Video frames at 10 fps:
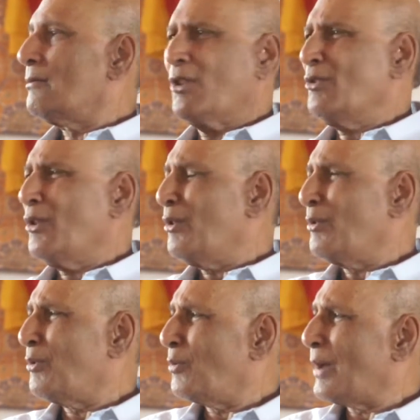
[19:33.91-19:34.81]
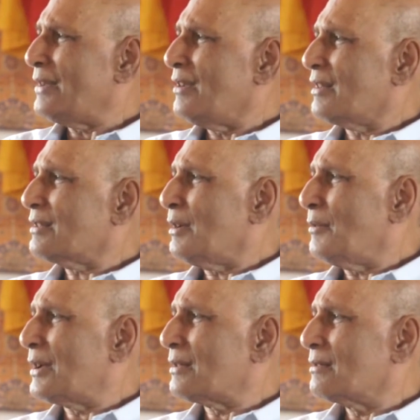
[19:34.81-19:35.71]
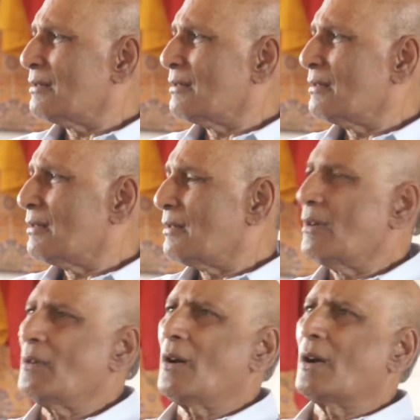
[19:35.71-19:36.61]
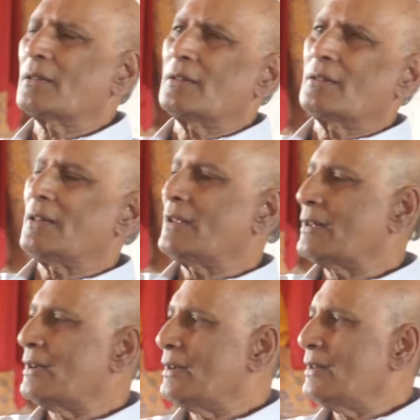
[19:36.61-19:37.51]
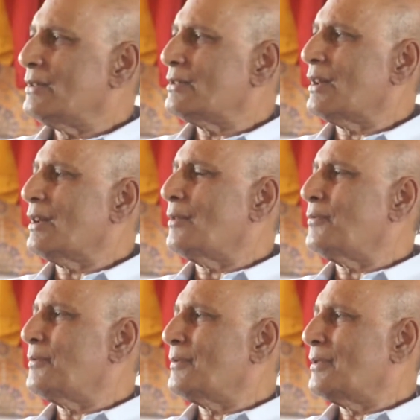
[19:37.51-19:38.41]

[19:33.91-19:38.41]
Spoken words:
no, why arthavat? The condition of